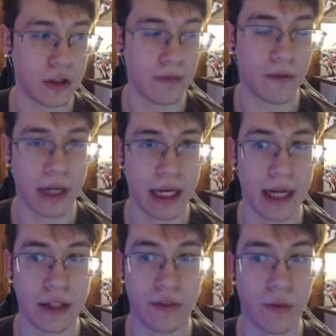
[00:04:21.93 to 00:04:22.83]
for
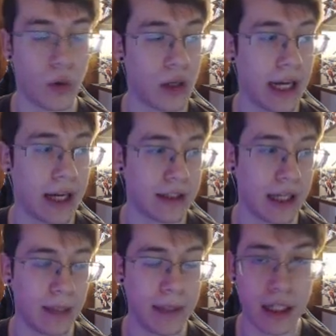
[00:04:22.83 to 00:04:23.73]
EX4 Chaos
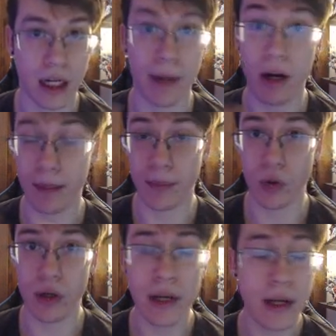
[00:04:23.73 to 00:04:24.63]
Gallantmon to come out on
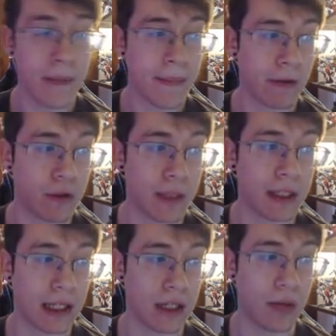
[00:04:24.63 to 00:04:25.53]
board, which means
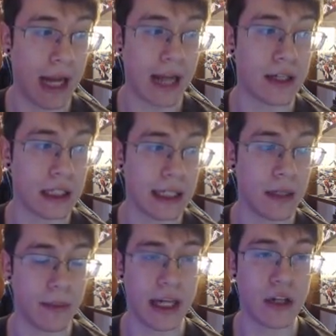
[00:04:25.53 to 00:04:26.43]
that you can't delete
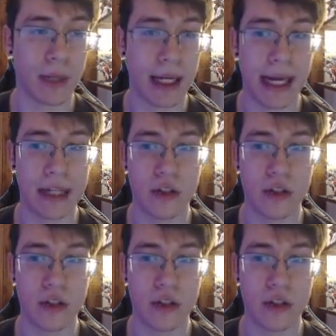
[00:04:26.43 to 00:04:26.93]
your Megidramon Ace to